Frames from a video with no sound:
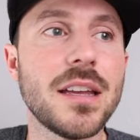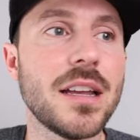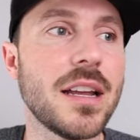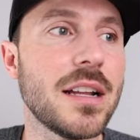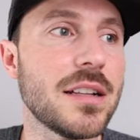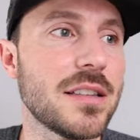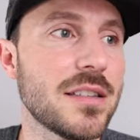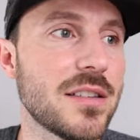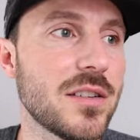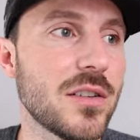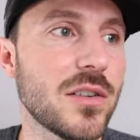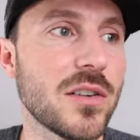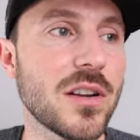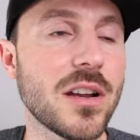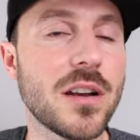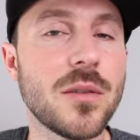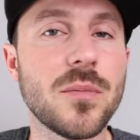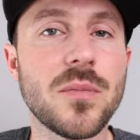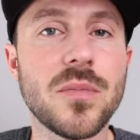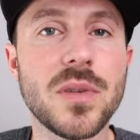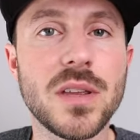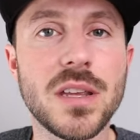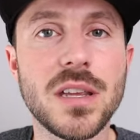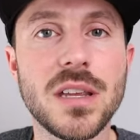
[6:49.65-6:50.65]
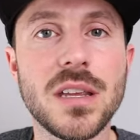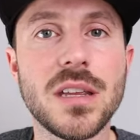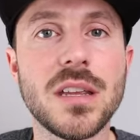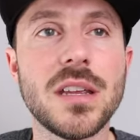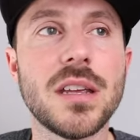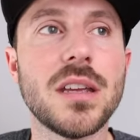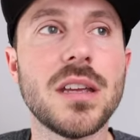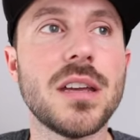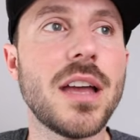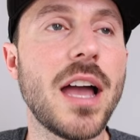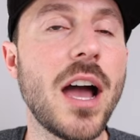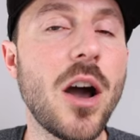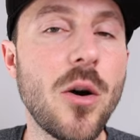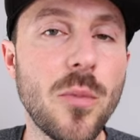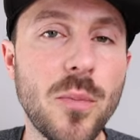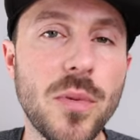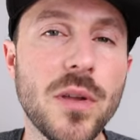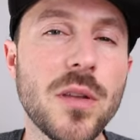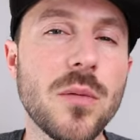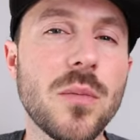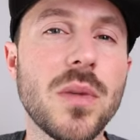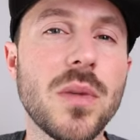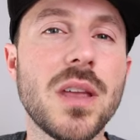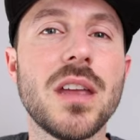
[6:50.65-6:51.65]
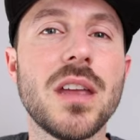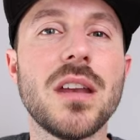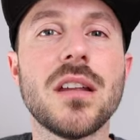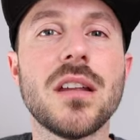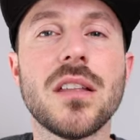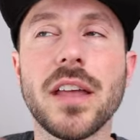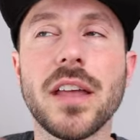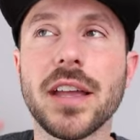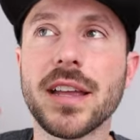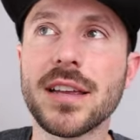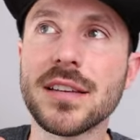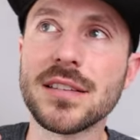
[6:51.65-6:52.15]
it's still going to be helping me to like